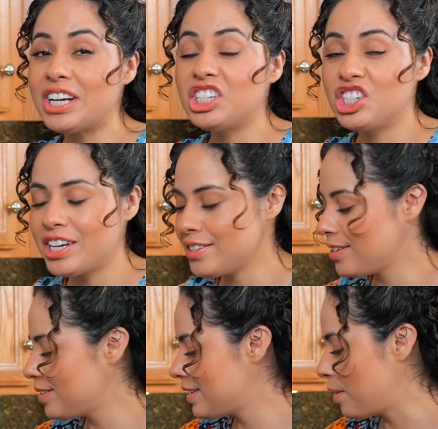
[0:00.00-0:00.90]
a
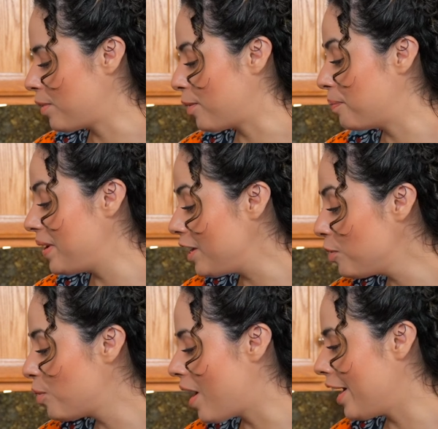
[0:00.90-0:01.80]
gentle simmer.
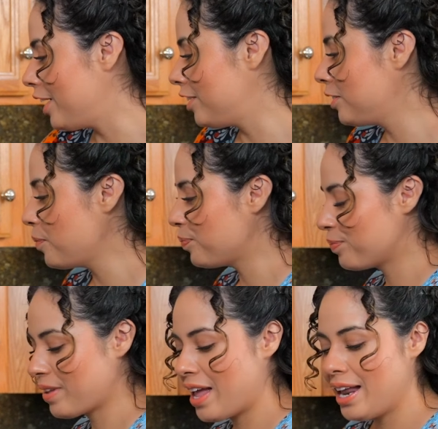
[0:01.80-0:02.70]
Meanwhile,
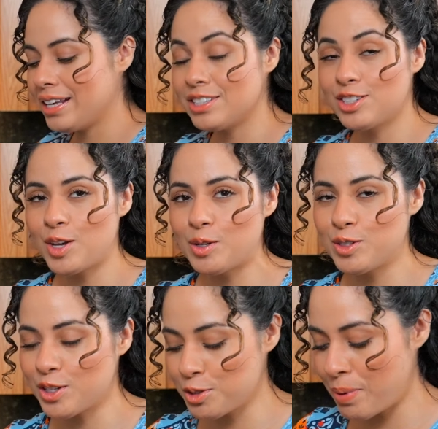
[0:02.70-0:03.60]
let's toast those